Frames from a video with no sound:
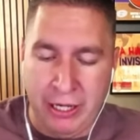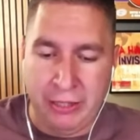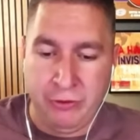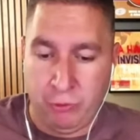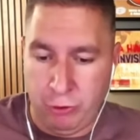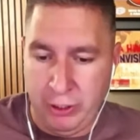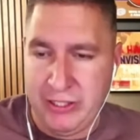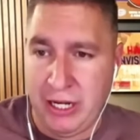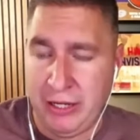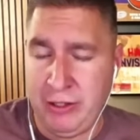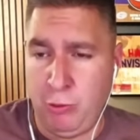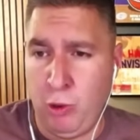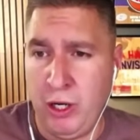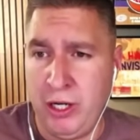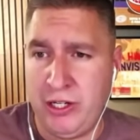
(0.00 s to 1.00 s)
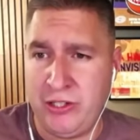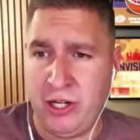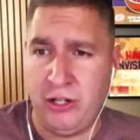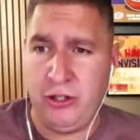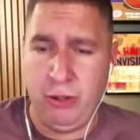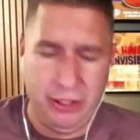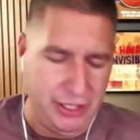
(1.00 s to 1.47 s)
The reason I wanted to start
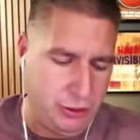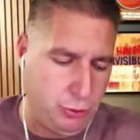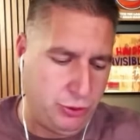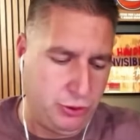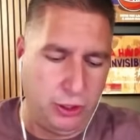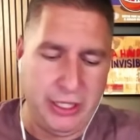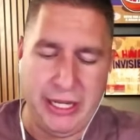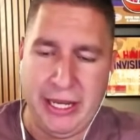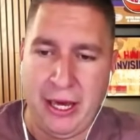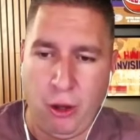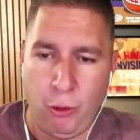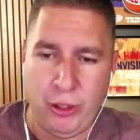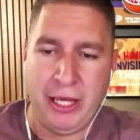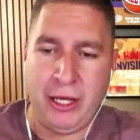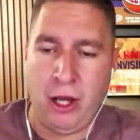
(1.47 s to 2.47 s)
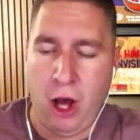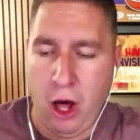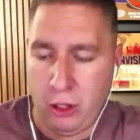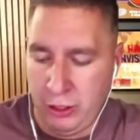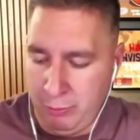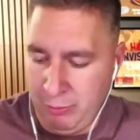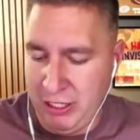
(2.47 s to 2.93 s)
doing this was looking at, okay,
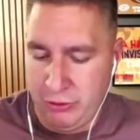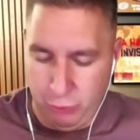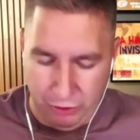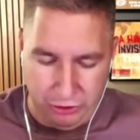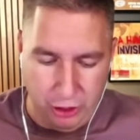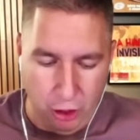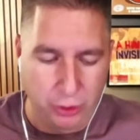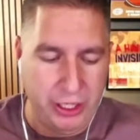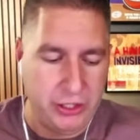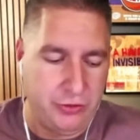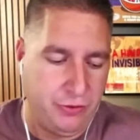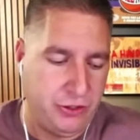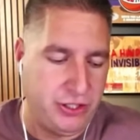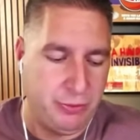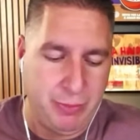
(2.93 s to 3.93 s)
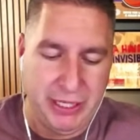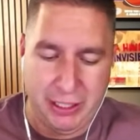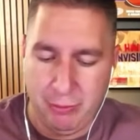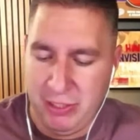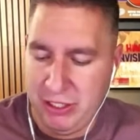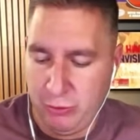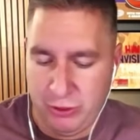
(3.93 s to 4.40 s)
call-in minutes with Jokic versus Pickett
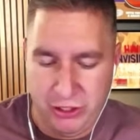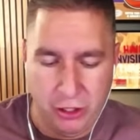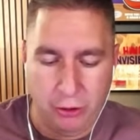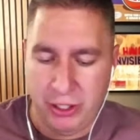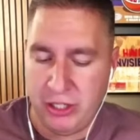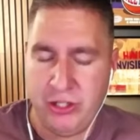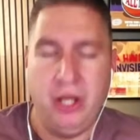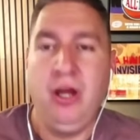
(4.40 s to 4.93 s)
minutes with Jokic.